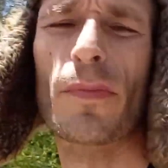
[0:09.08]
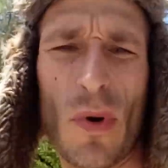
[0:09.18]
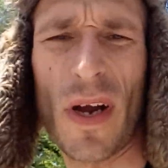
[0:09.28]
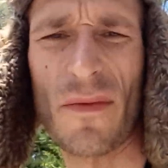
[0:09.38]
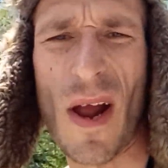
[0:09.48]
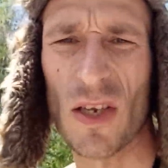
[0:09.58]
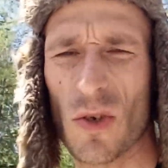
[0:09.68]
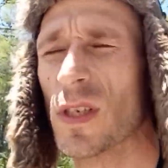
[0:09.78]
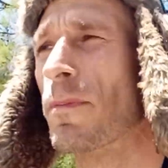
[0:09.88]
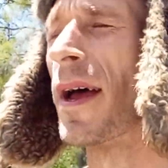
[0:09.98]
boy
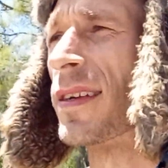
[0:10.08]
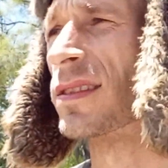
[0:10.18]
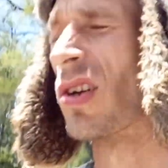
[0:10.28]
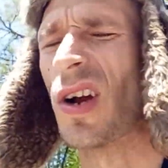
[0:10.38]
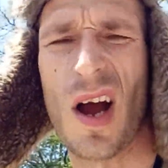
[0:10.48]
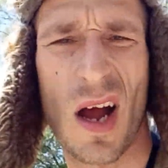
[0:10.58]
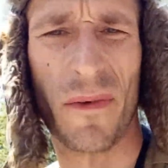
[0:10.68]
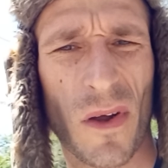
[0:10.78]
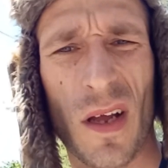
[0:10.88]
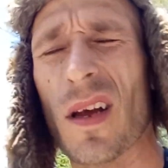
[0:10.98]
Retrospect took
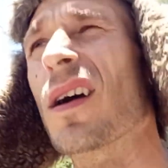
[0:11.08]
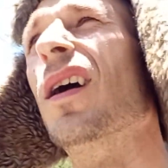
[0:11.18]
off.